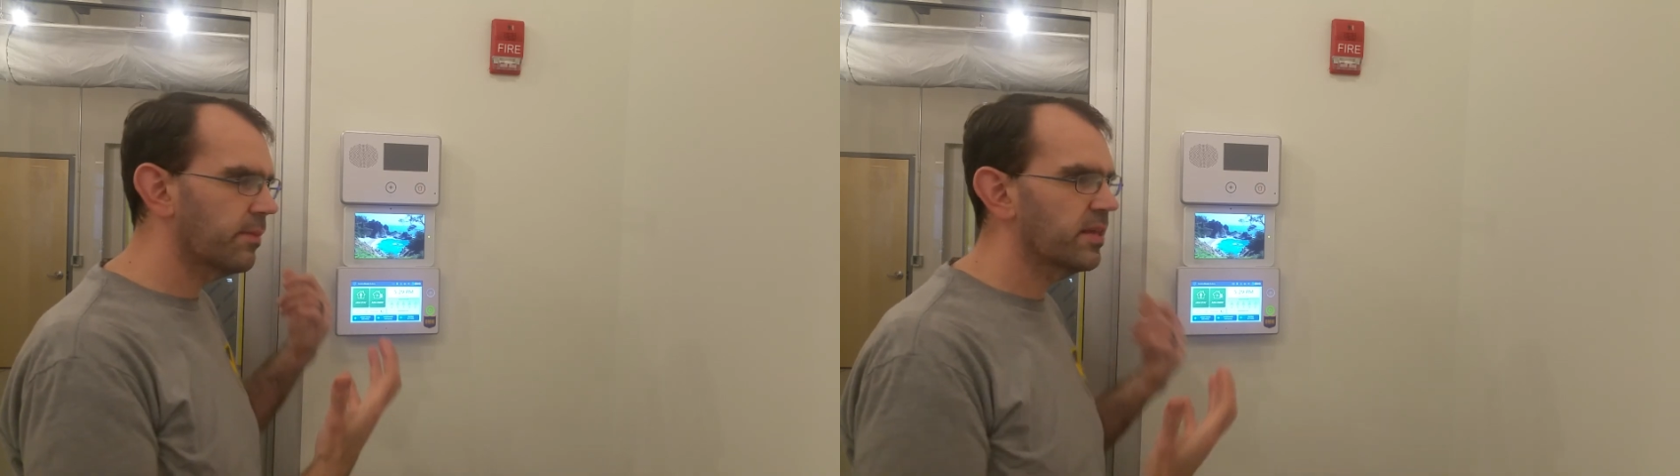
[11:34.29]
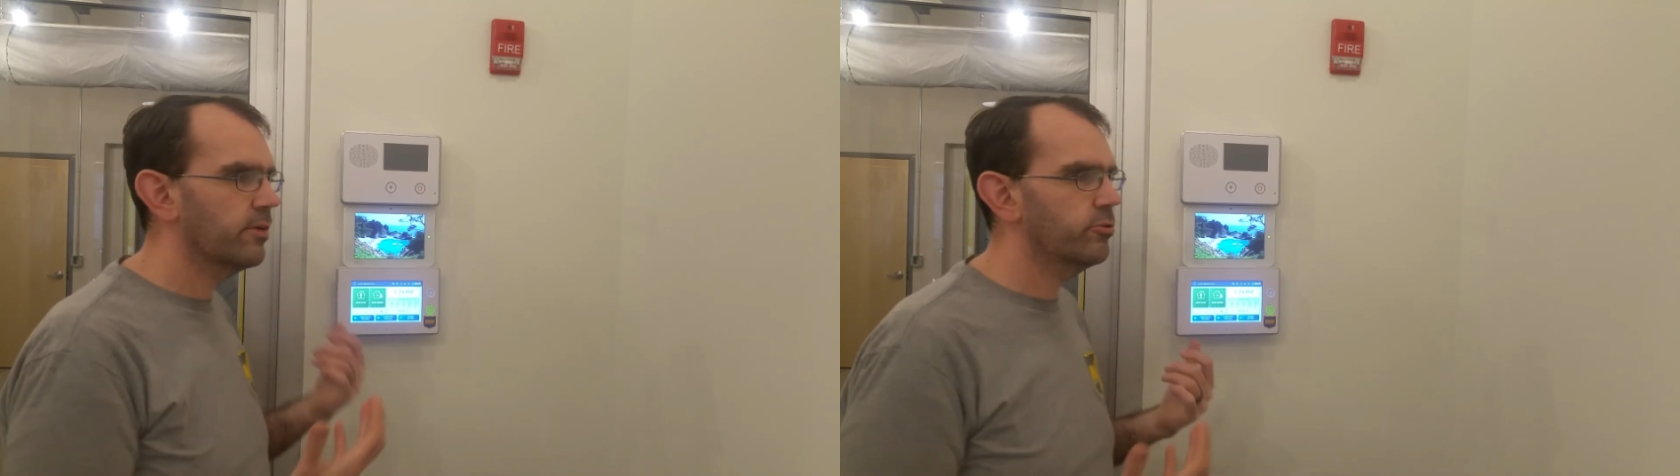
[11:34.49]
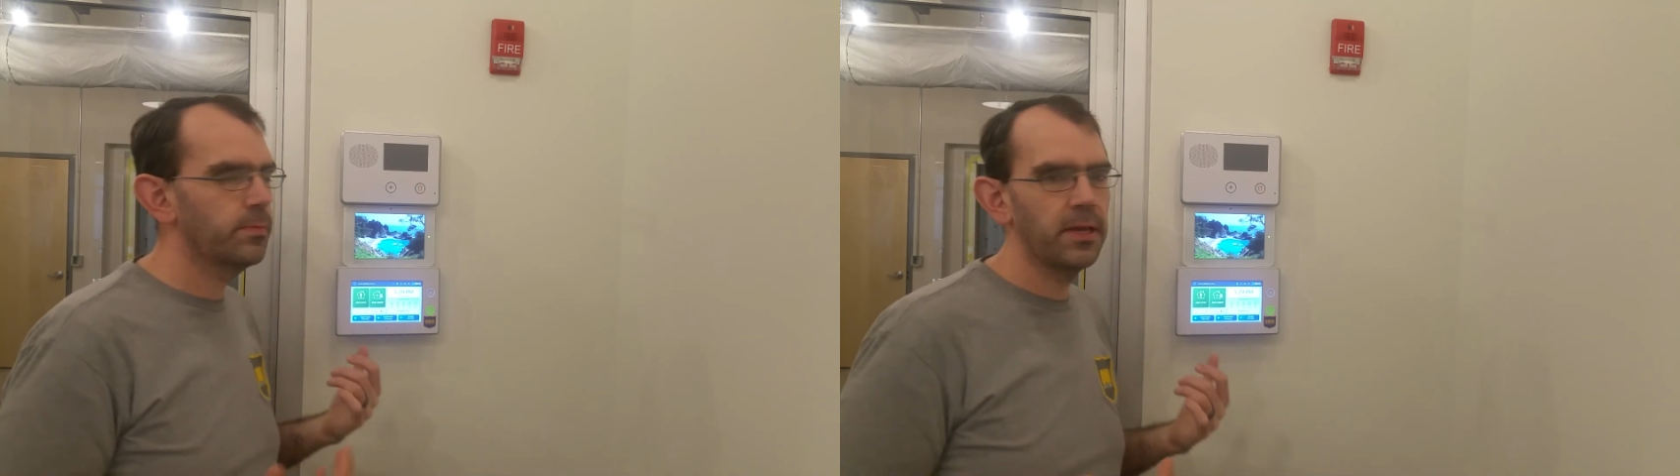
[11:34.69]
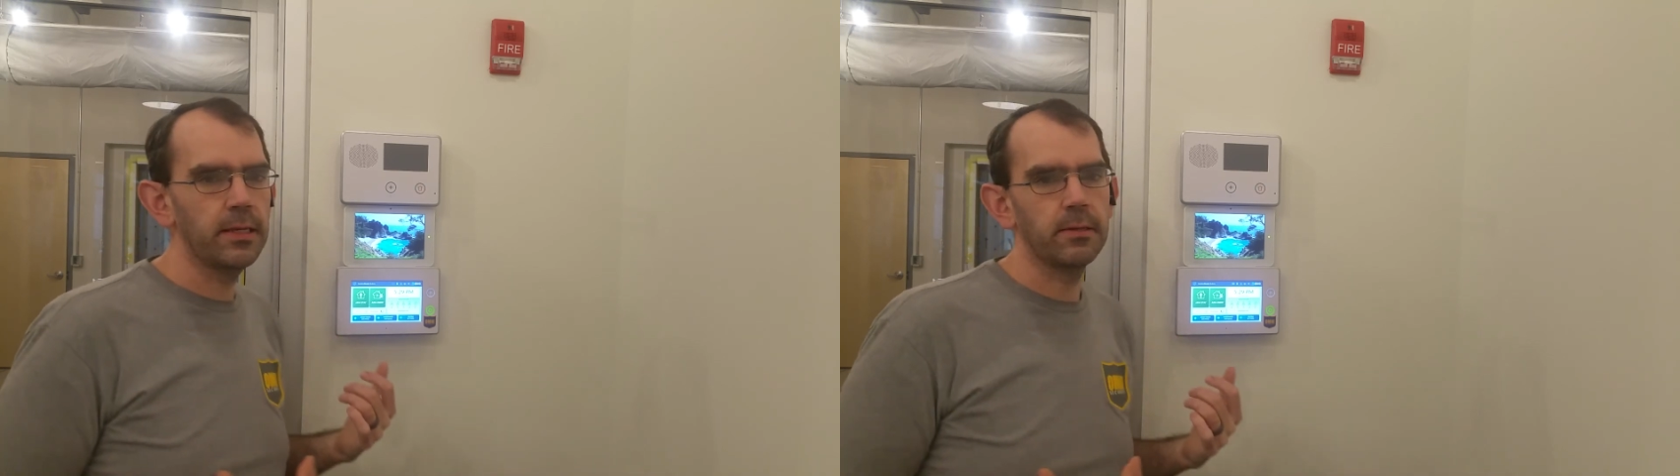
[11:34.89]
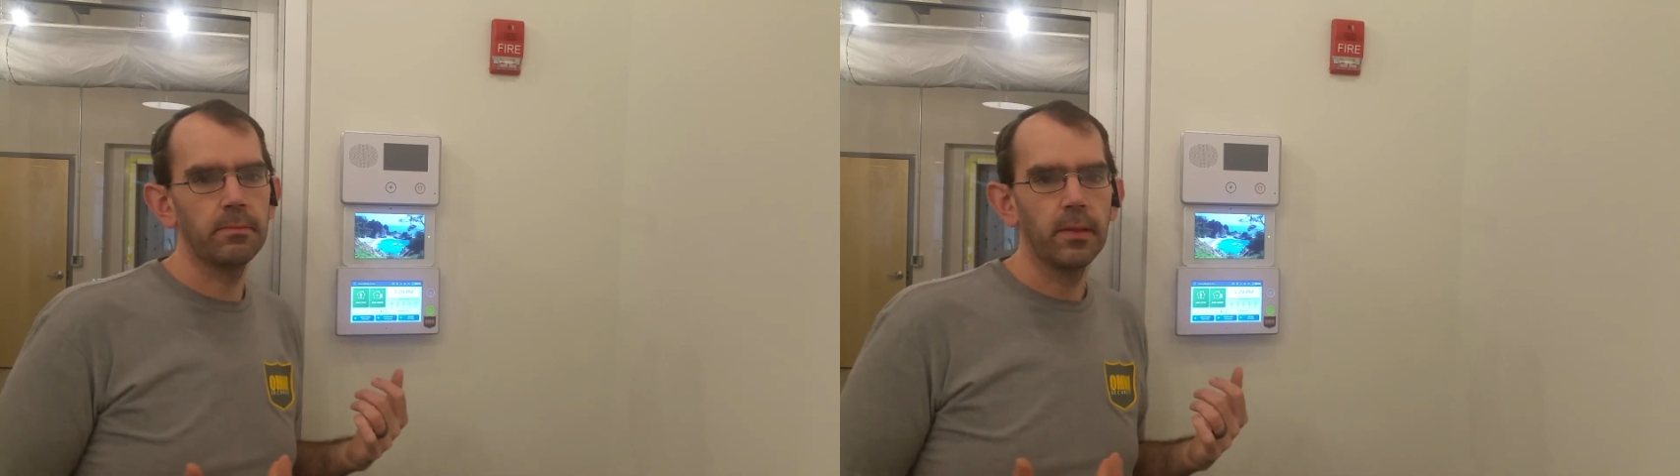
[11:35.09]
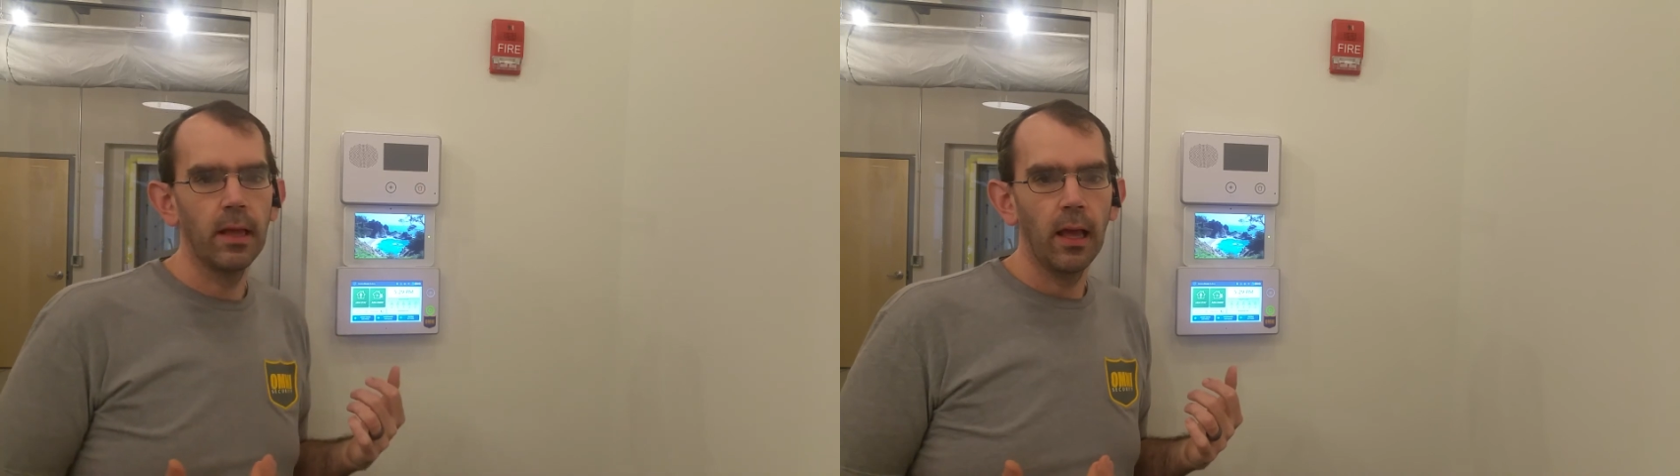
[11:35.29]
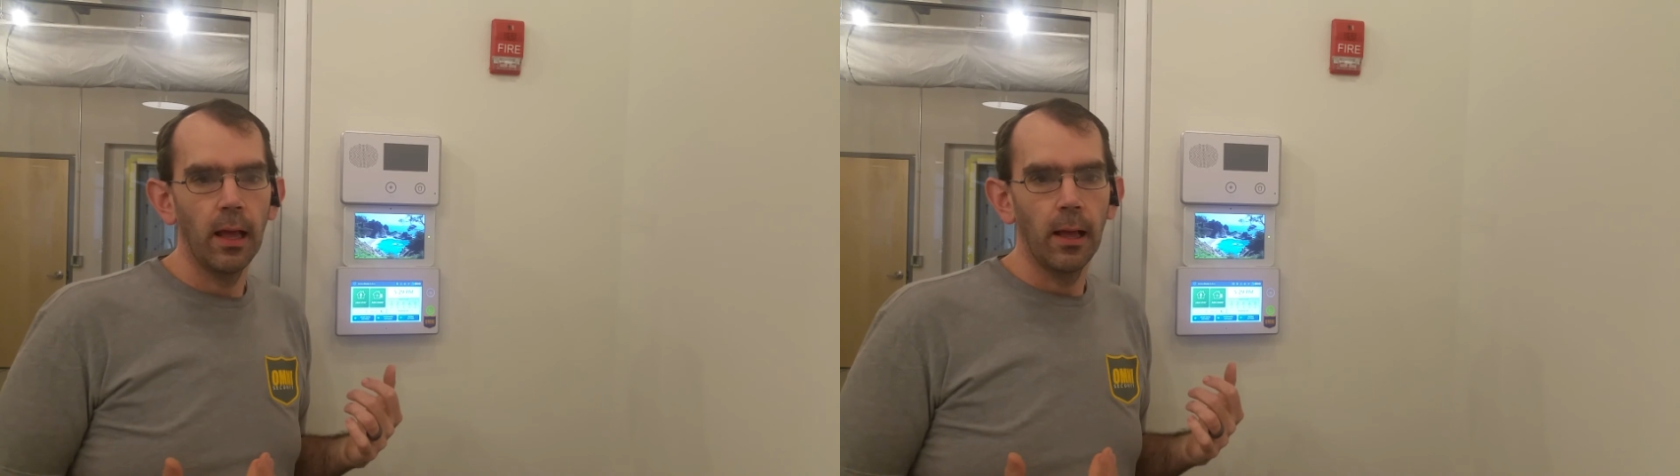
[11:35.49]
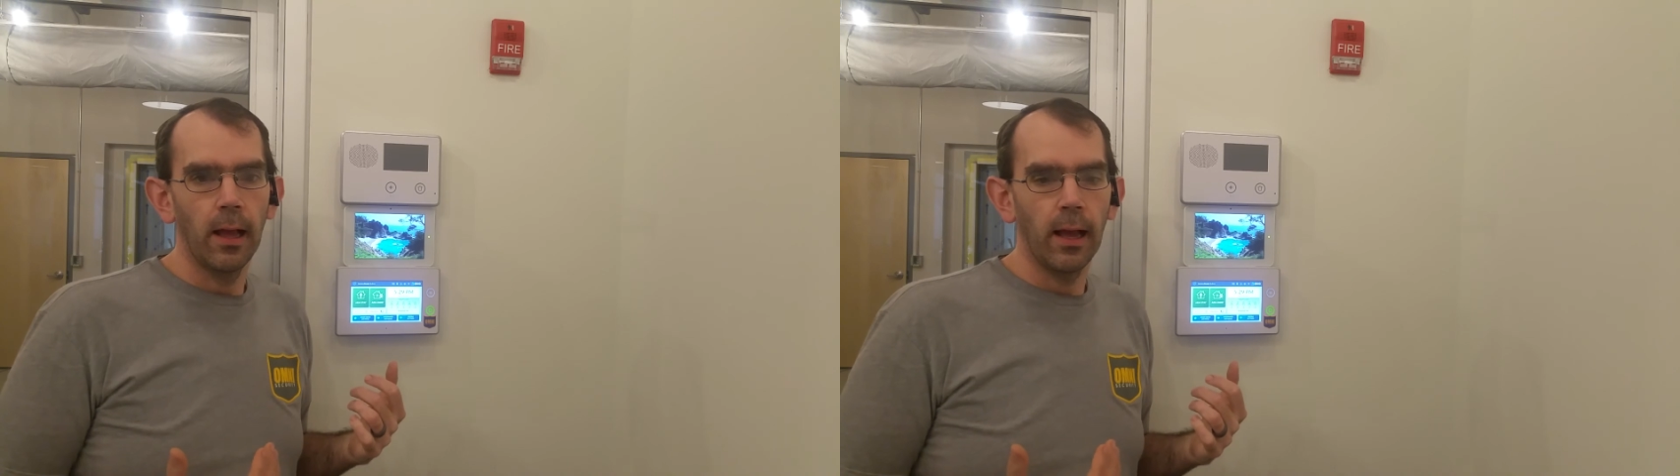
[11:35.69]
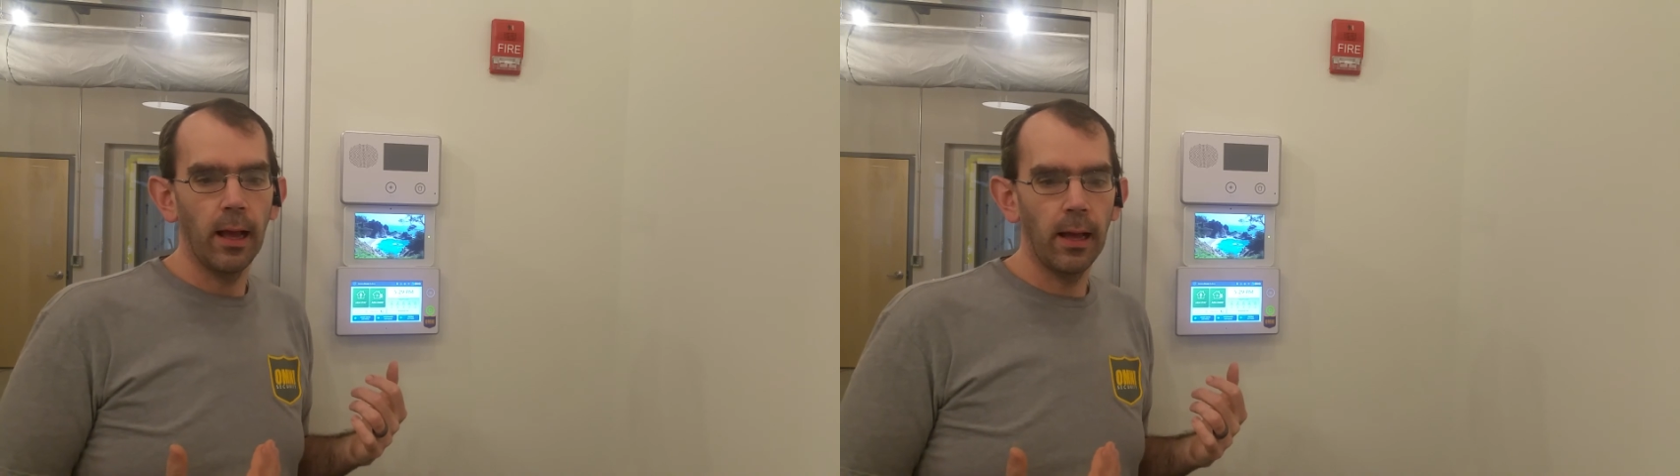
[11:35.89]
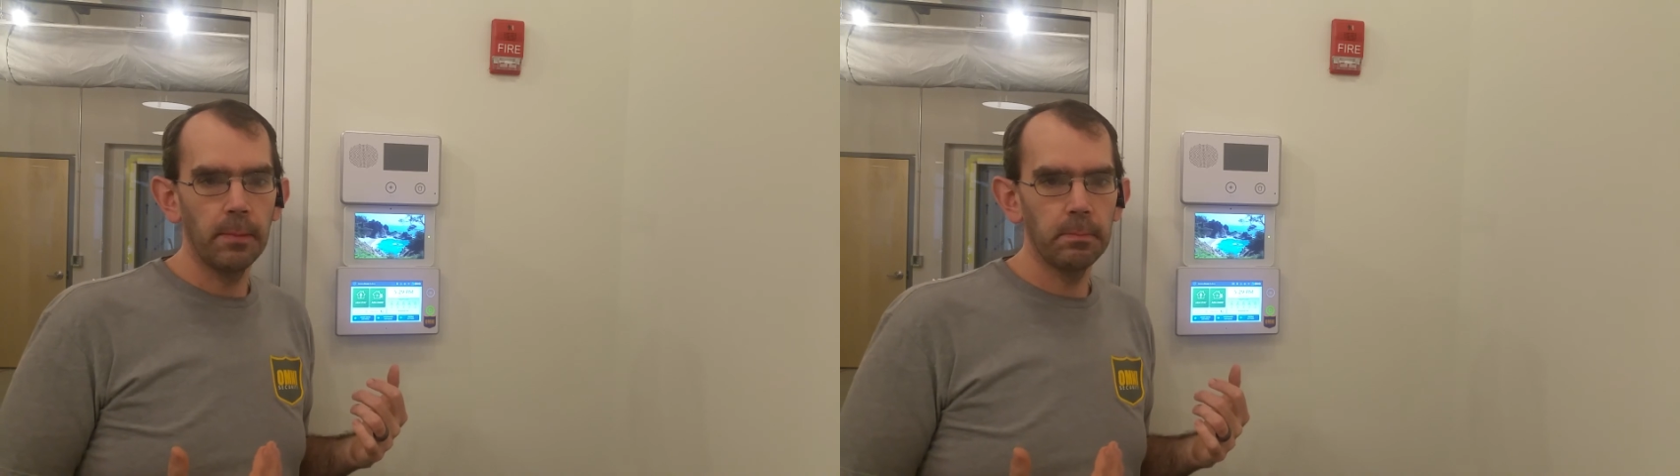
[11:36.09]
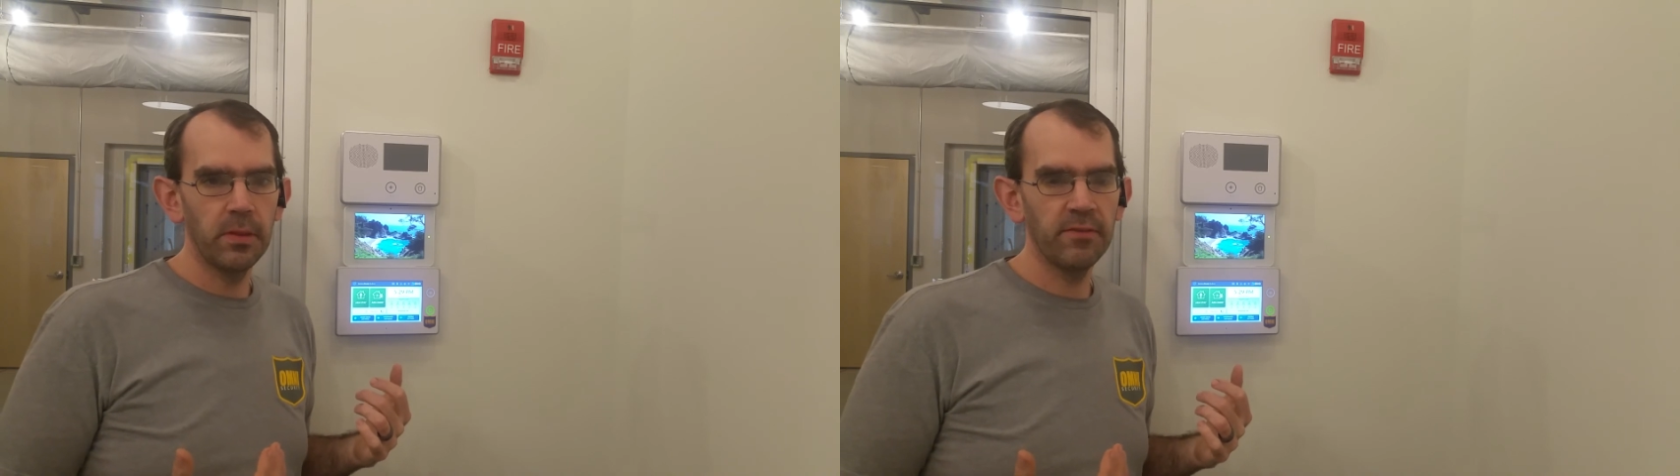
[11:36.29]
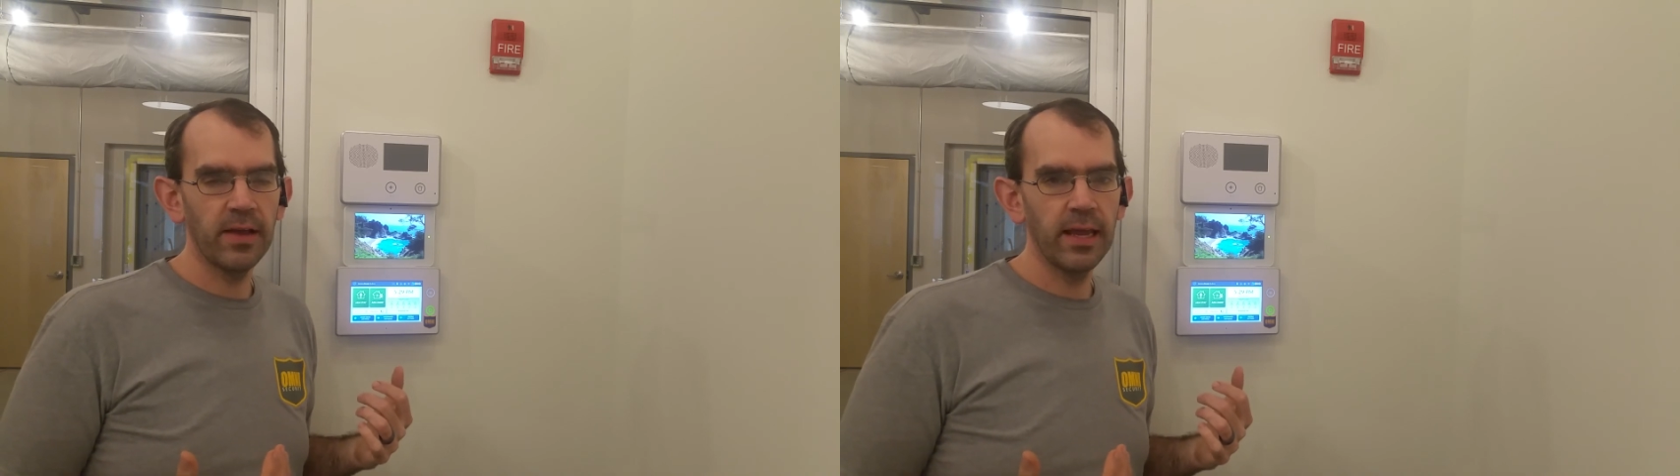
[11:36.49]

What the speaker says: comes down to opinion. If